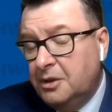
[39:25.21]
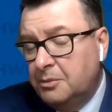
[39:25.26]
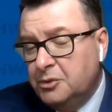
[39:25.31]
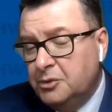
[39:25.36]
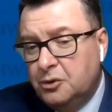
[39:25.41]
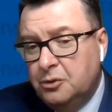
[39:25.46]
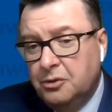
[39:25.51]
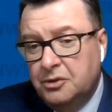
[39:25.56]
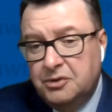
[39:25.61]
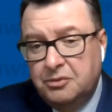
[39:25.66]

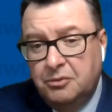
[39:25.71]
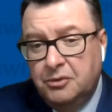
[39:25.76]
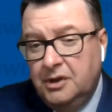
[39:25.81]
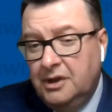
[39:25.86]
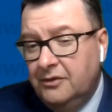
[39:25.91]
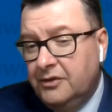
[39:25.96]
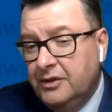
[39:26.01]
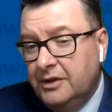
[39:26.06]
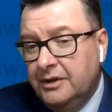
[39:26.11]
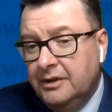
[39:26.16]
Some schools
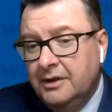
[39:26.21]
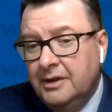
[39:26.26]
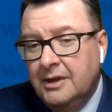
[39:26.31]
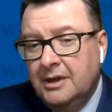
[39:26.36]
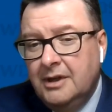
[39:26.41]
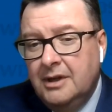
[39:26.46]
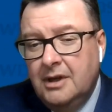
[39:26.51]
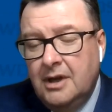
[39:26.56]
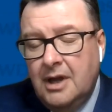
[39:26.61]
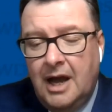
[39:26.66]
will even
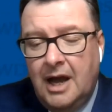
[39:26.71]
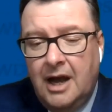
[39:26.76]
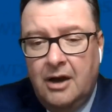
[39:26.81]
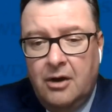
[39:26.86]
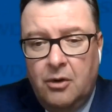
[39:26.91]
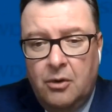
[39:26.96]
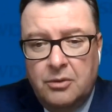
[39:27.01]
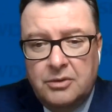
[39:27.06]
uh,